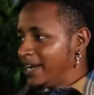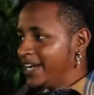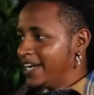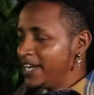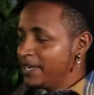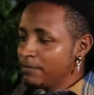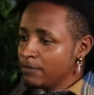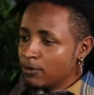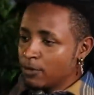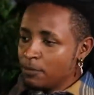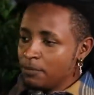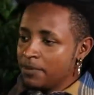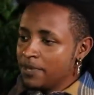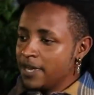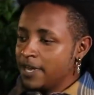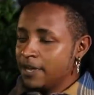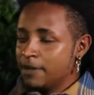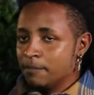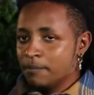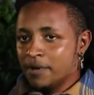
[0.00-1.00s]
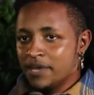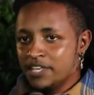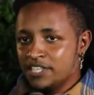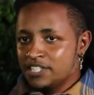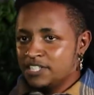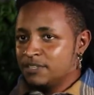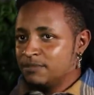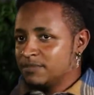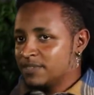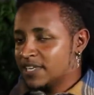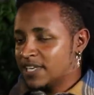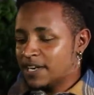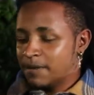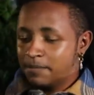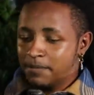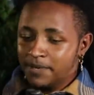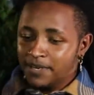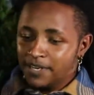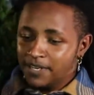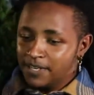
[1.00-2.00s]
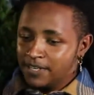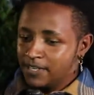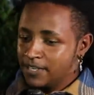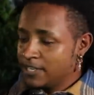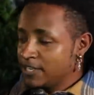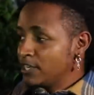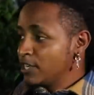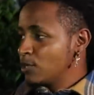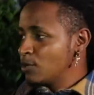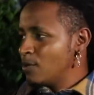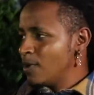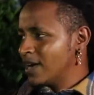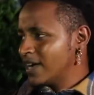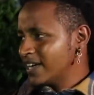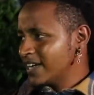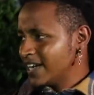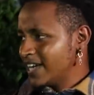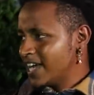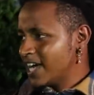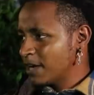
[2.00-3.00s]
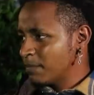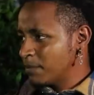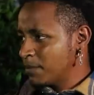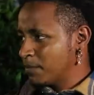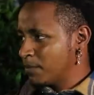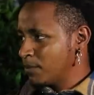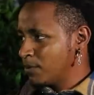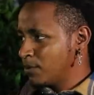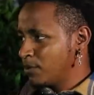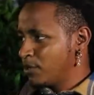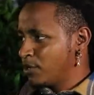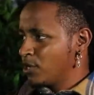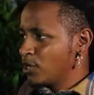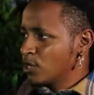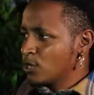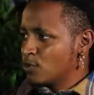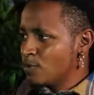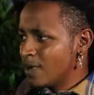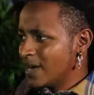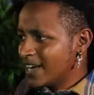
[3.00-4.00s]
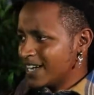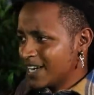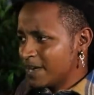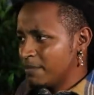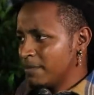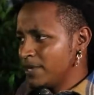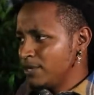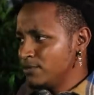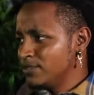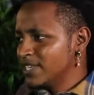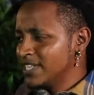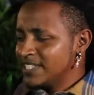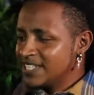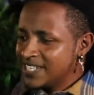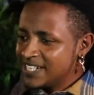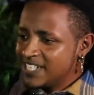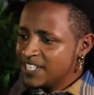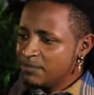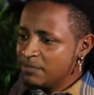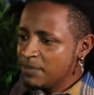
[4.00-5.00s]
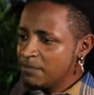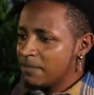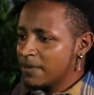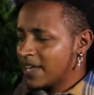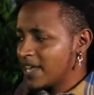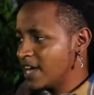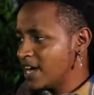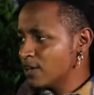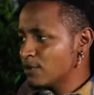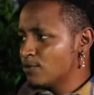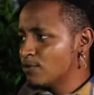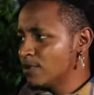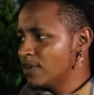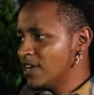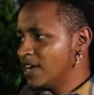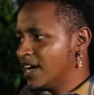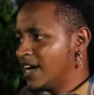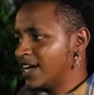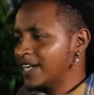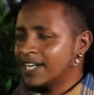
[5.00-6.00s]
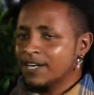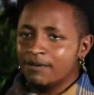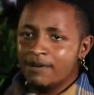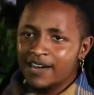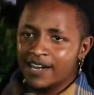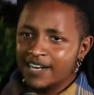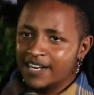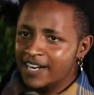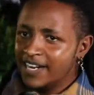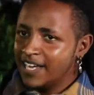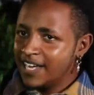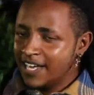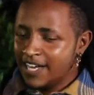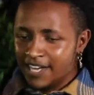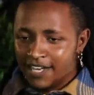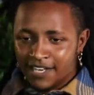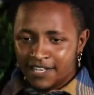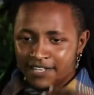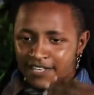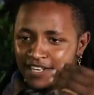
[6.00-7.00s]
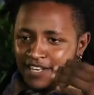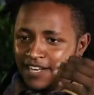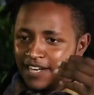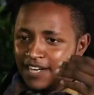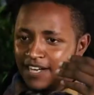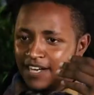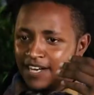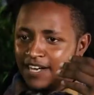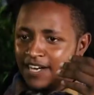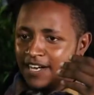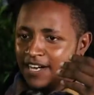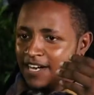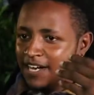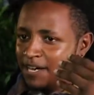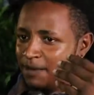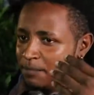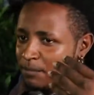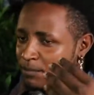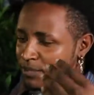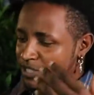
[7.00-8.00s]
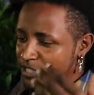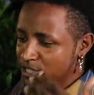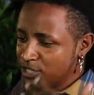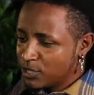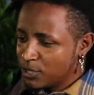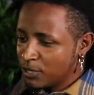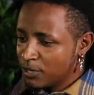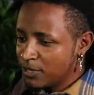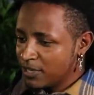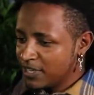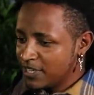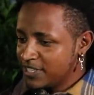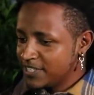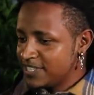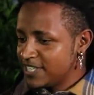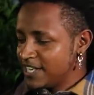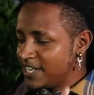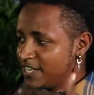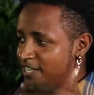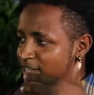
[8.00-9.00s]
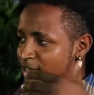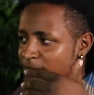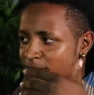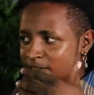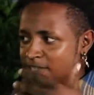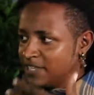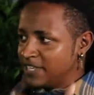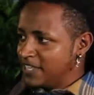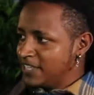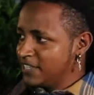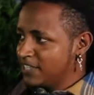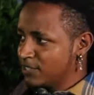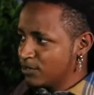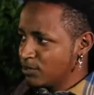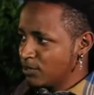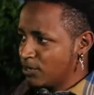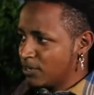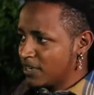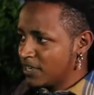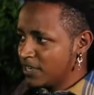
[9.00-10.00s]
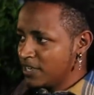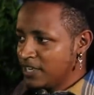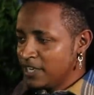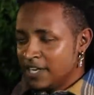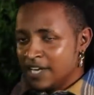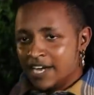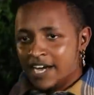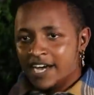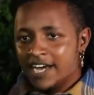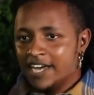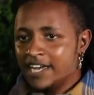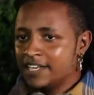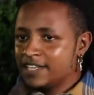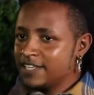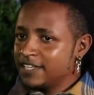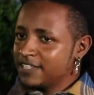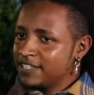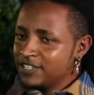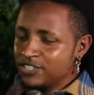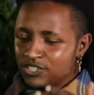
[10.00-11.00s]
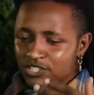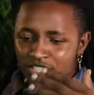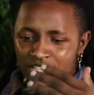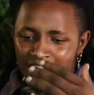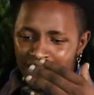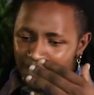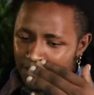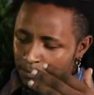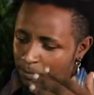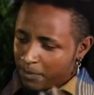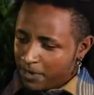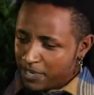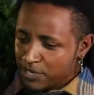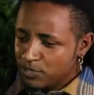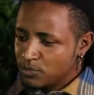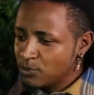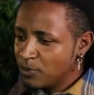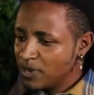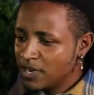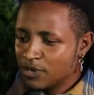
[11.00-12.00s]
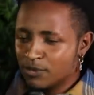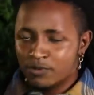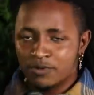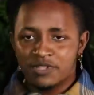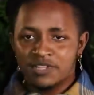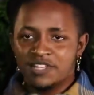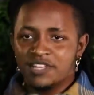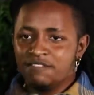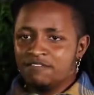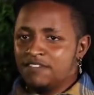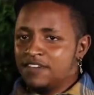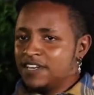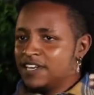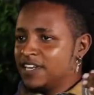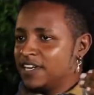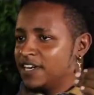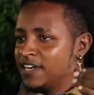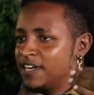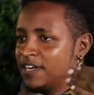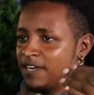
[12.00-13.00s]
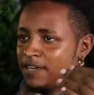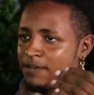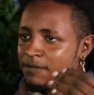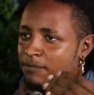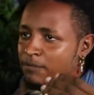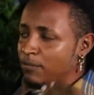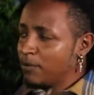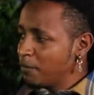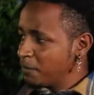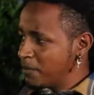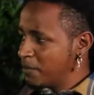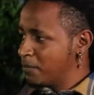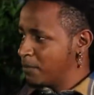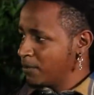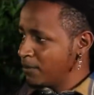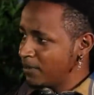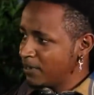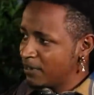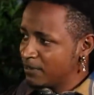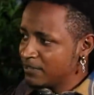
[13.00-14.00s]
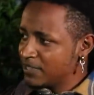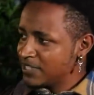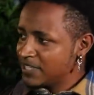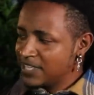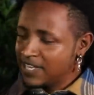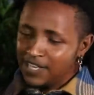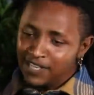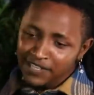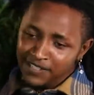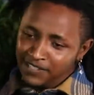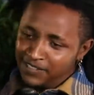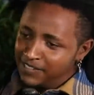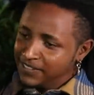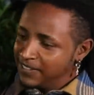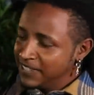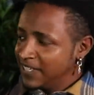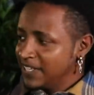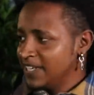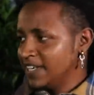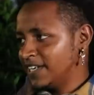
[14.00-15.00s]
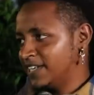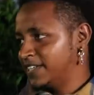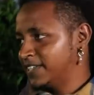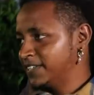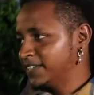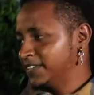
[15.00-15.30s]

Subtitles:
na nimekuambia, Mahesh ni msi anapenda kuwork na young people, kuwork na my youth. Na siyati ni mimi peke yangu, atawork na in her political journey or anything. Unaona? She has planned to work with even more people out there. Yeah.